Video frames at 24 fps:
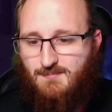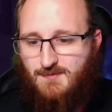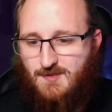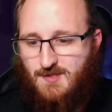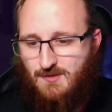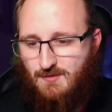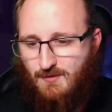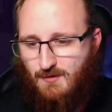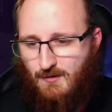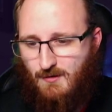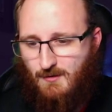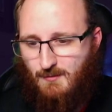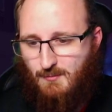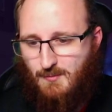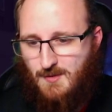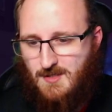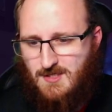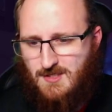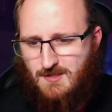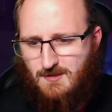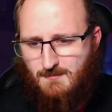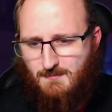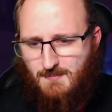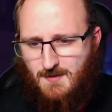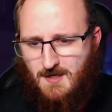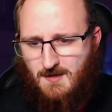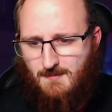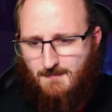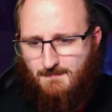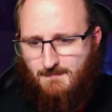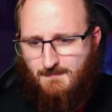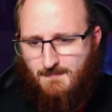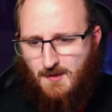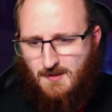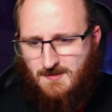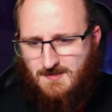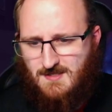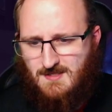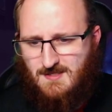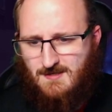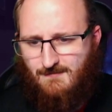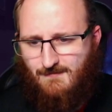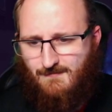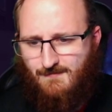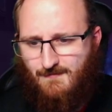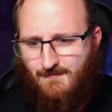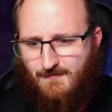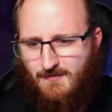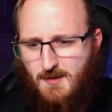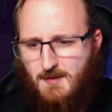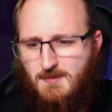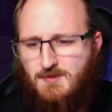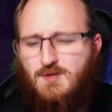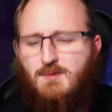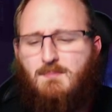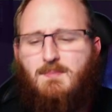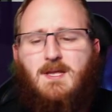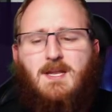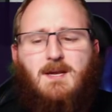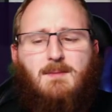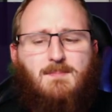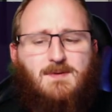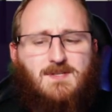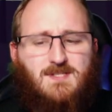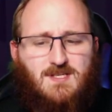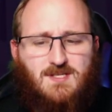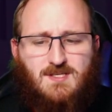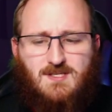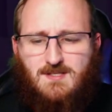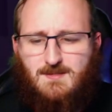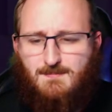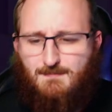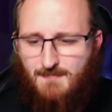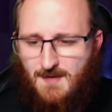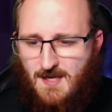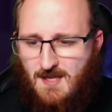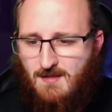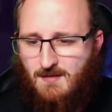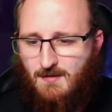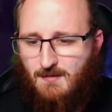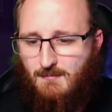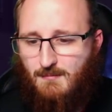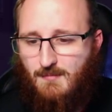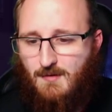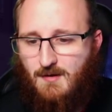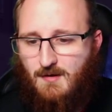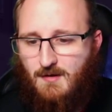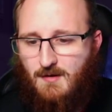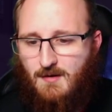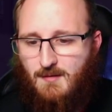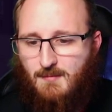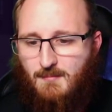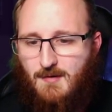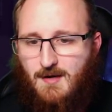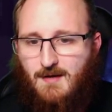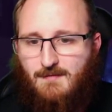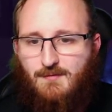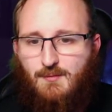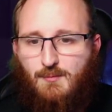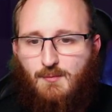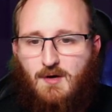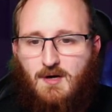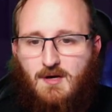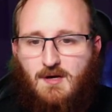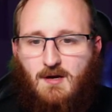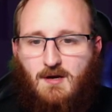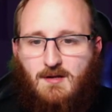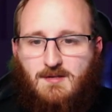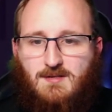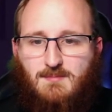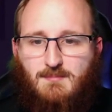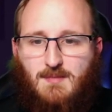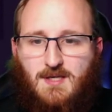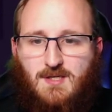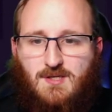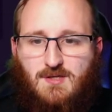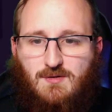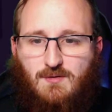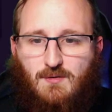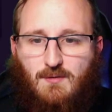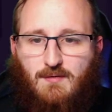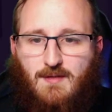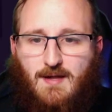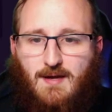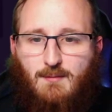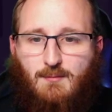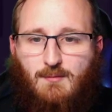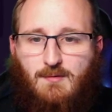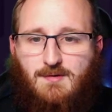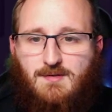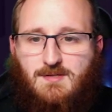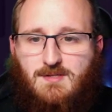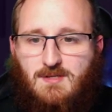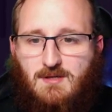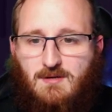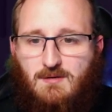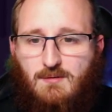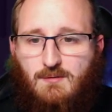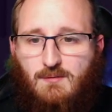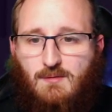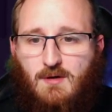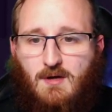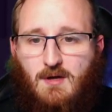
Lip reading: Sure. We should be in a position to beat them, but have to work hard to make sure that will do.